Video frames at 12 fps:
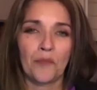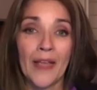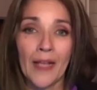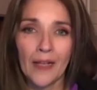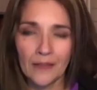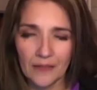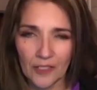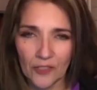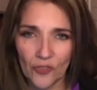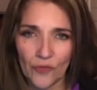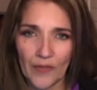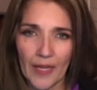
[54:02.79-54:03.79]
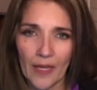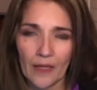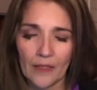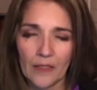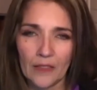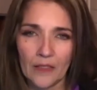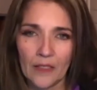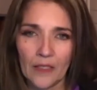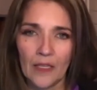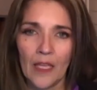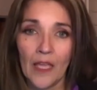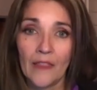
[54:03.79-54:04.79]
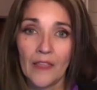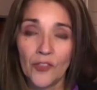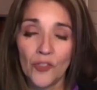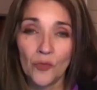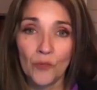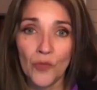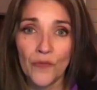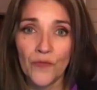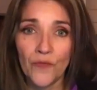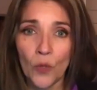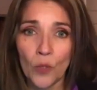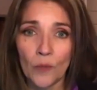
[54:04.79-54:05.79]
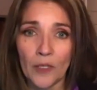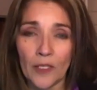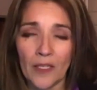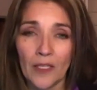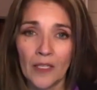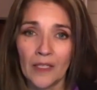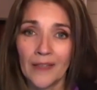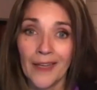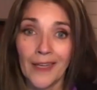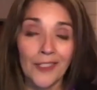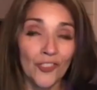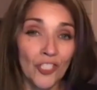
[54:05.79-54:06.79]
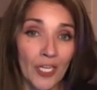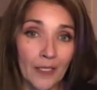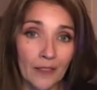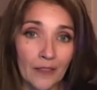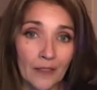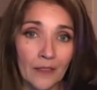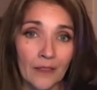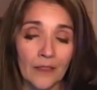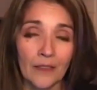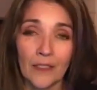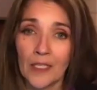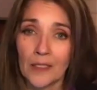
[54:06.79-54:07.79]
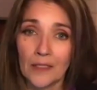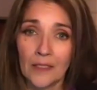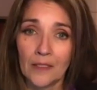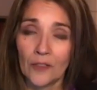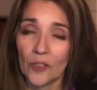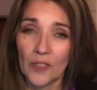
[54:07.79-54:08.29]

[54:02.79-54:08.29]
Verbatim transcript: past that you've had and then you move forward, not jaded, not cynical.